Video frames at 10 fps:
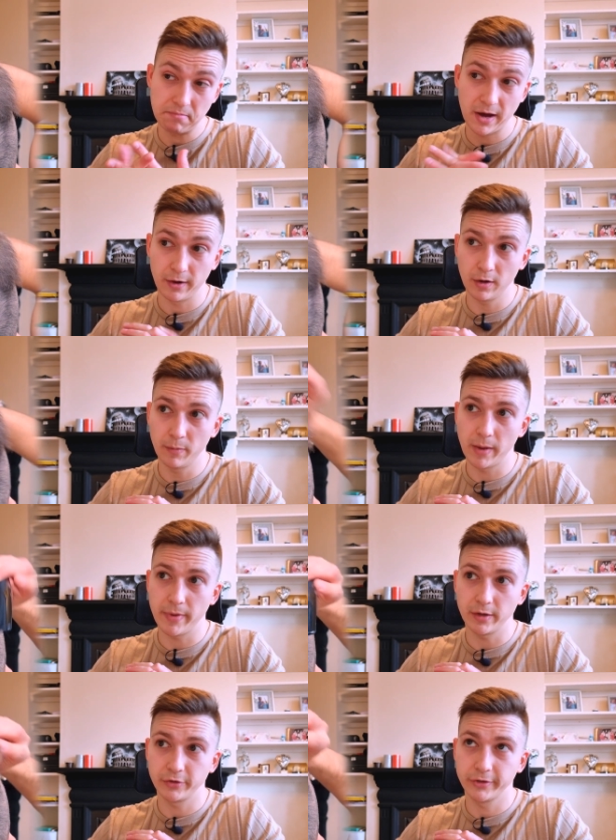I don't know,
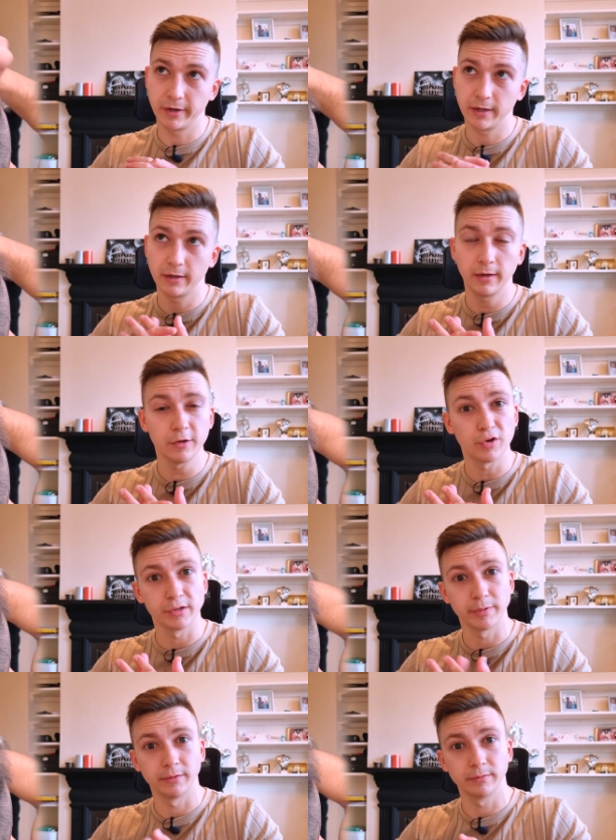maybe I'm just gonna get another
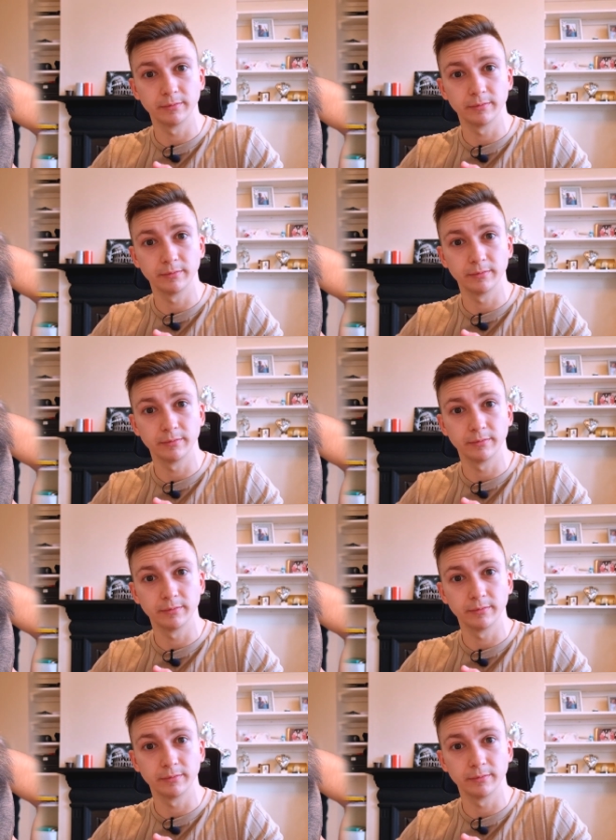transplant.